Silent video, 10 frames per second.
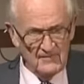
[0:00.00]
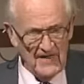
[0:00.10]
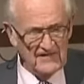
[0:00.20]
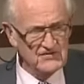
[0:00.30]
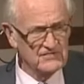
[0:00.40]

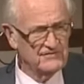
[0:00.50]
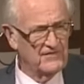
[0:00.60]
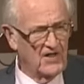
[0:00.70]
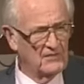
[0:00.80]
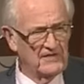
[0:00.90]
Imagine the
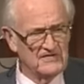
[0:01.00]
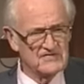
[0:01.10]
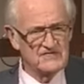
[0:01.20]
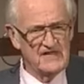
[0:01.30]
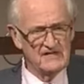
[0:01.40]
following
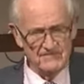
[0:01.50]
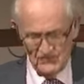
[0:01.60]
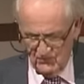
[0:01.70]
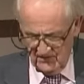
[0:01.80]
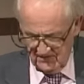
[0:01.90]
scene,
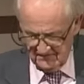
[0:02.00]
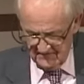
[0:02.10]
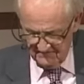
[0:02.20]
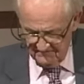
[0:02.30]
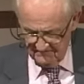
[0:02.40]
if you will.